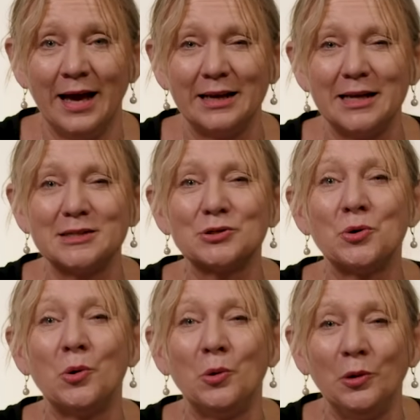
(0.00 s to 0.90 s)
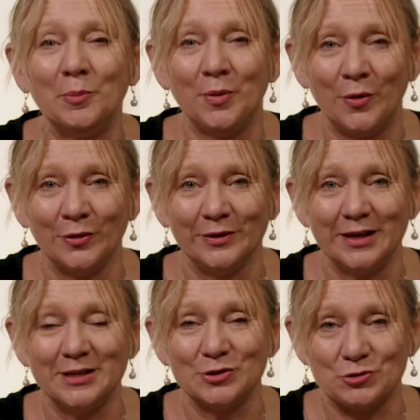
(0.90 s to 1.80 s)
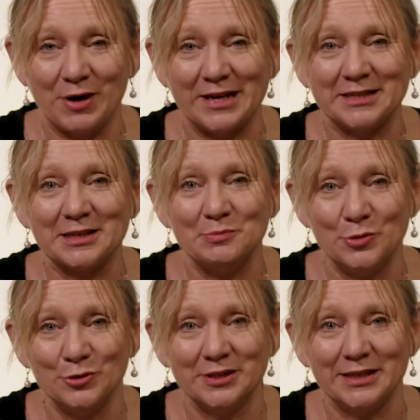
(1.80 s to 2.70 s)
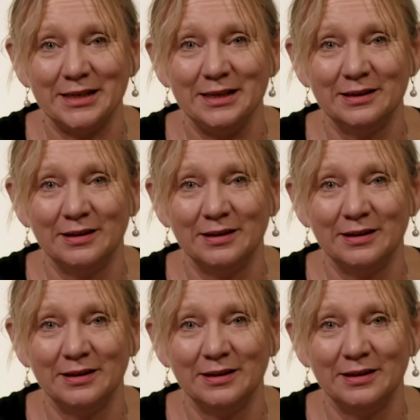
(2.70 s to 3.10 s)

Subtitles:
And let's call upon His grace and mercy,